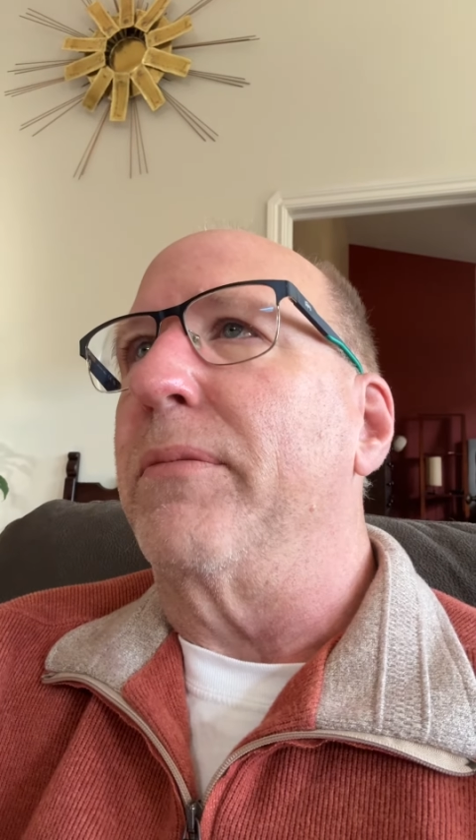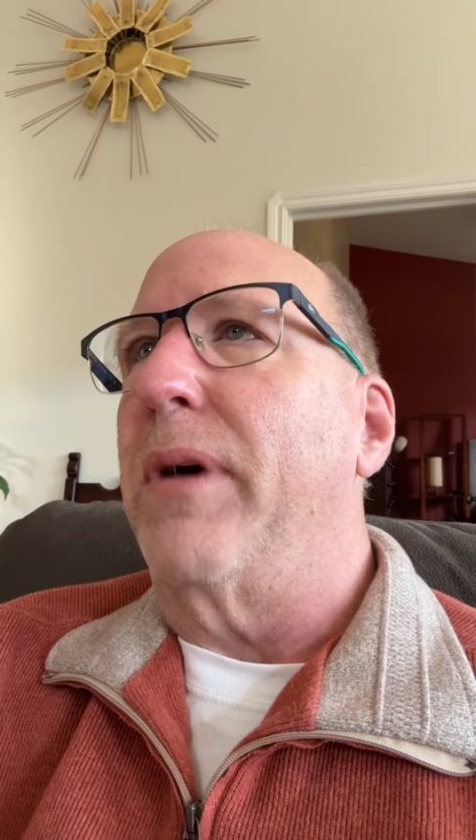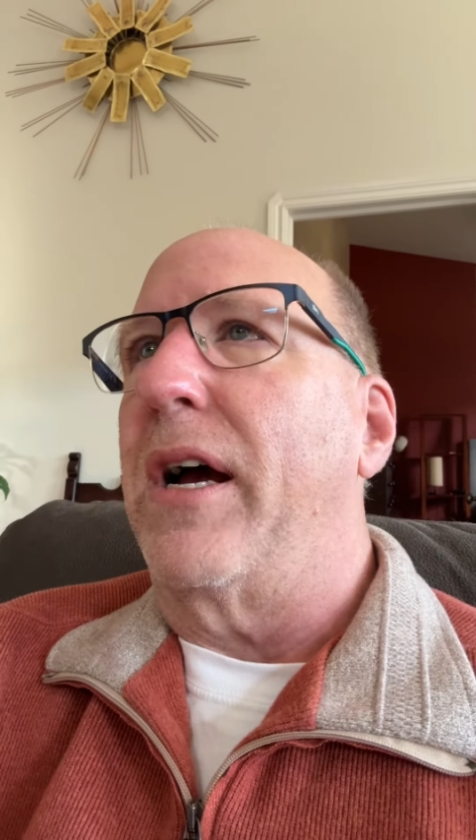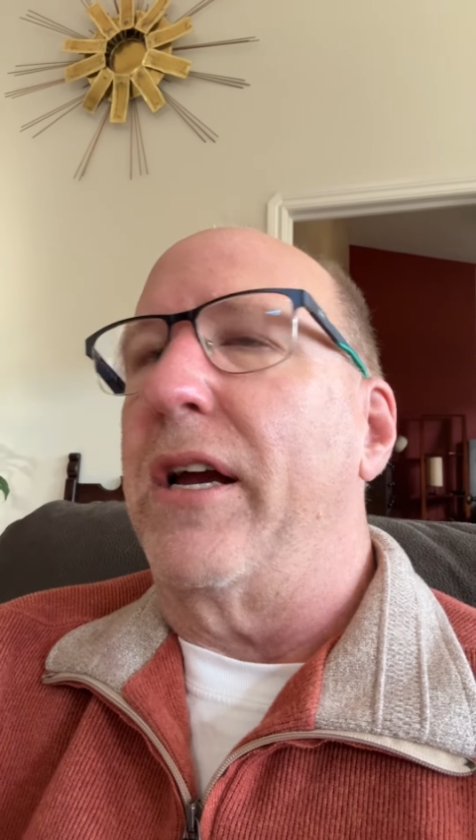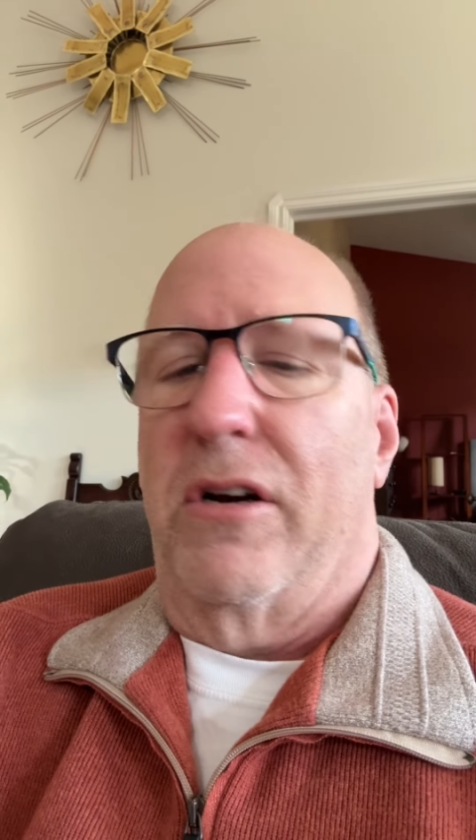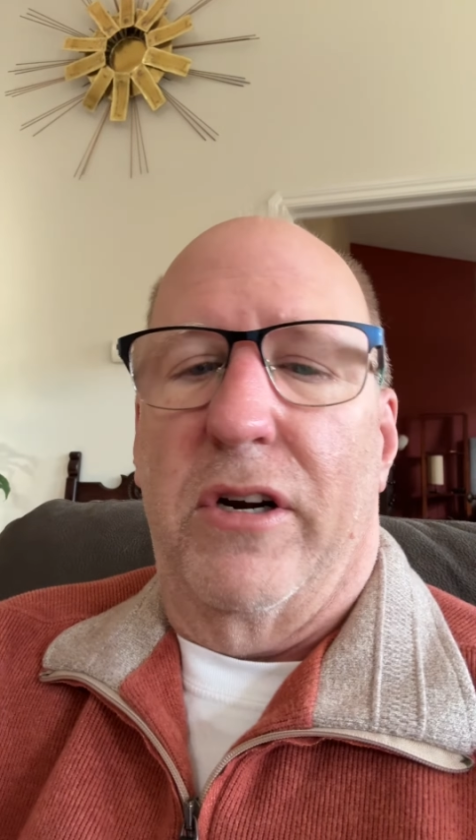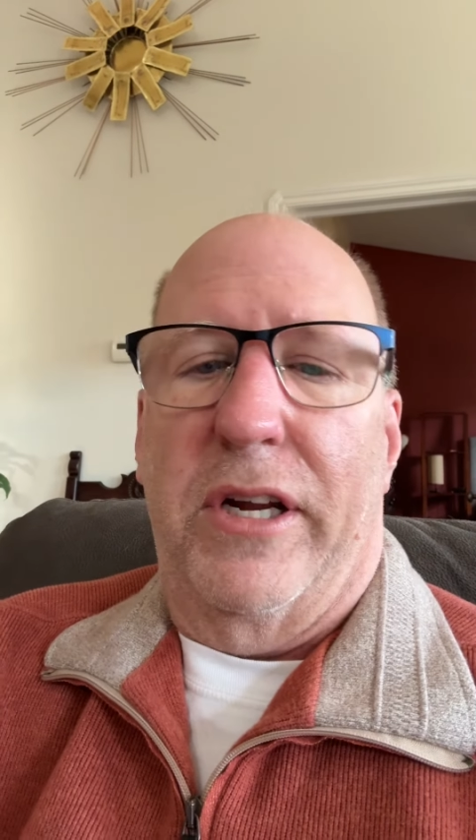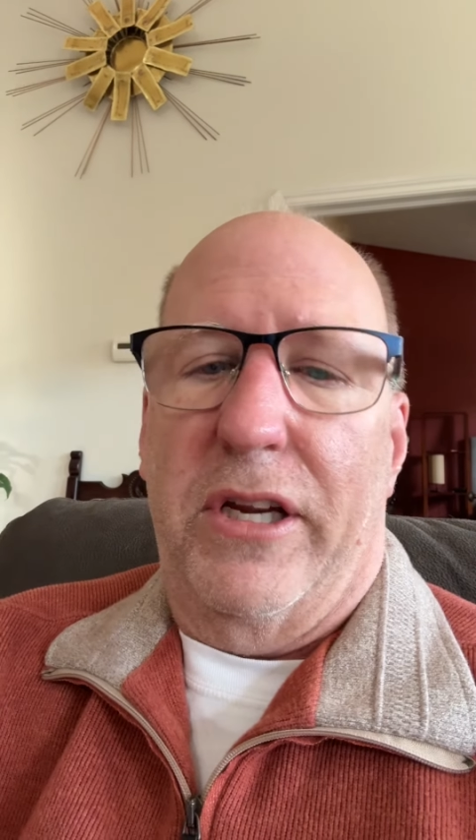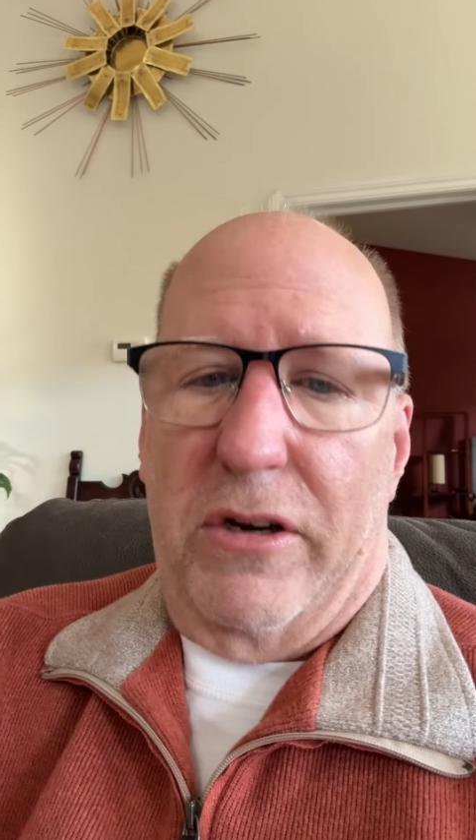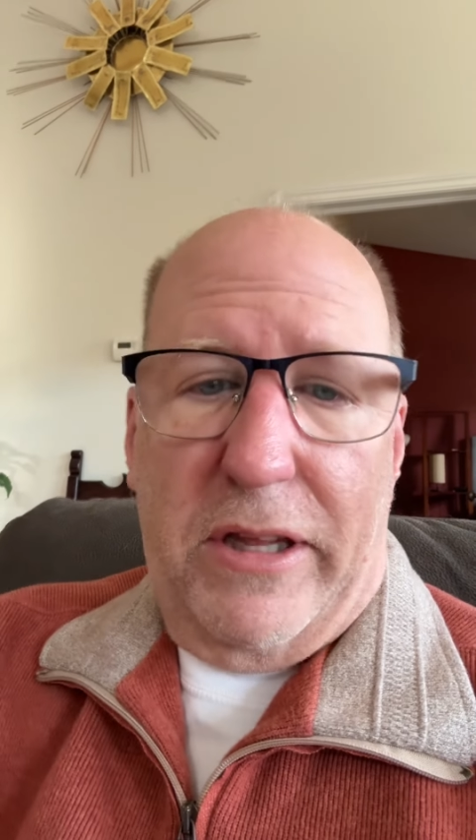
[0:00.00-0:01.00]
by
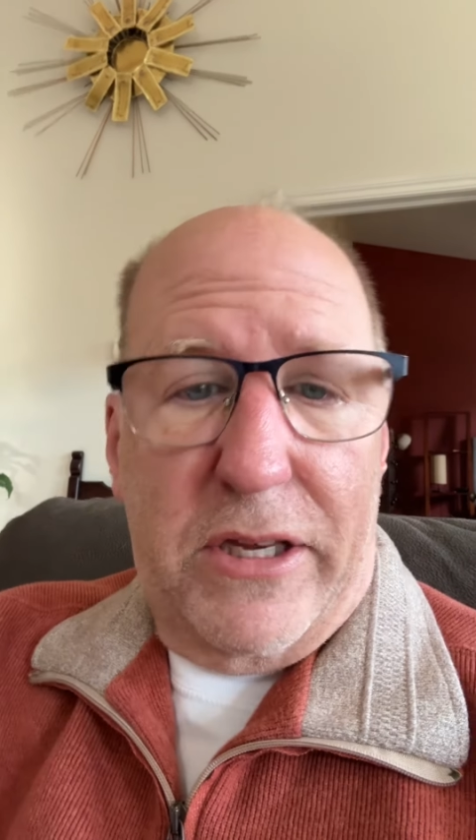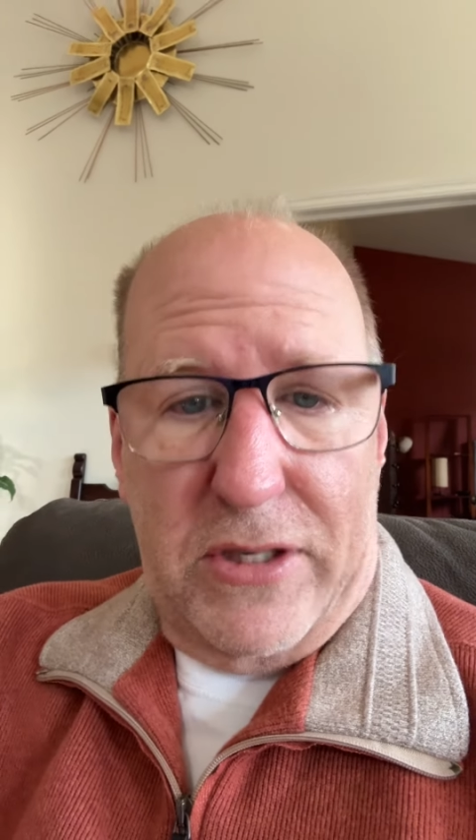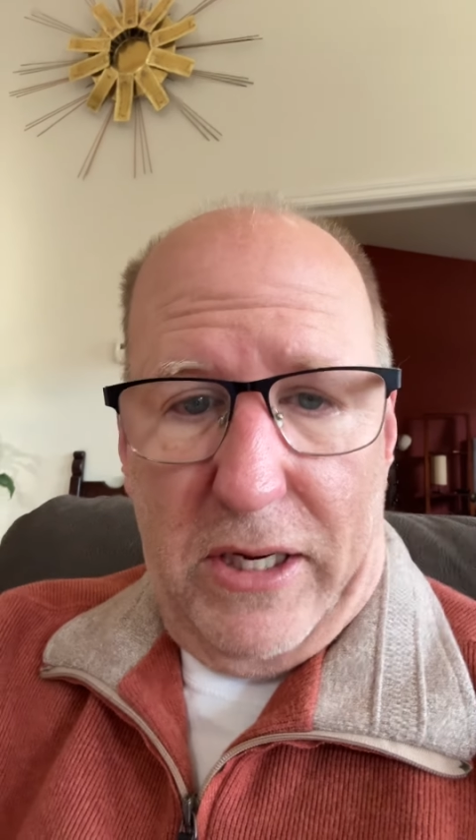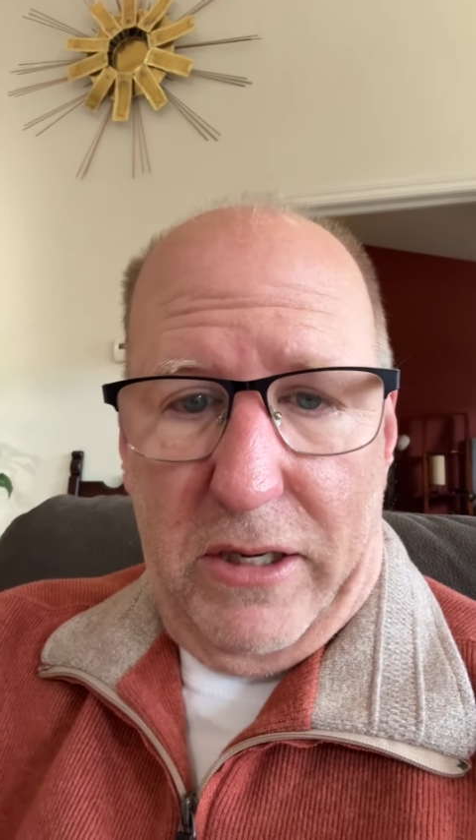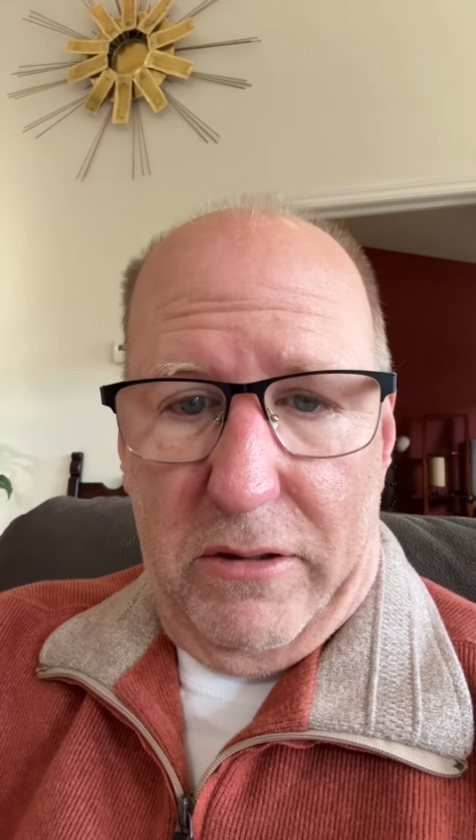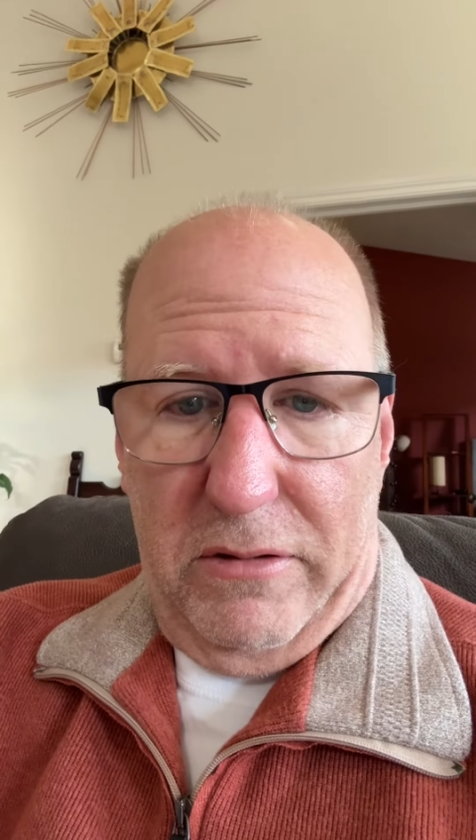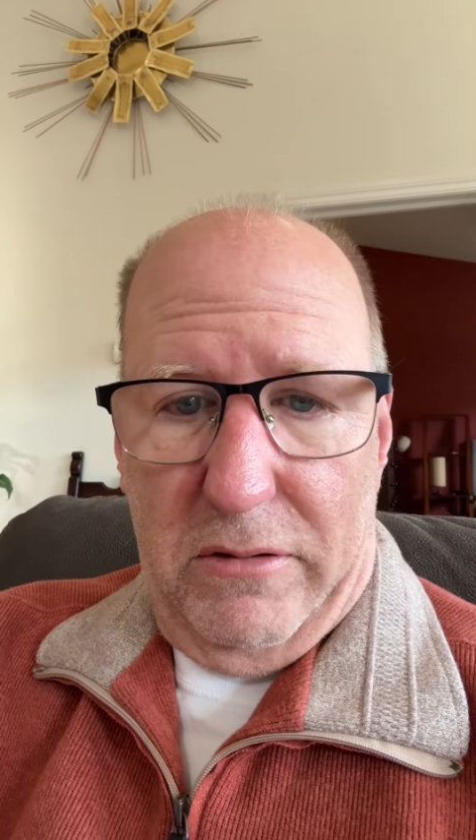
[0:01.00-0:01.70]
earning your listing.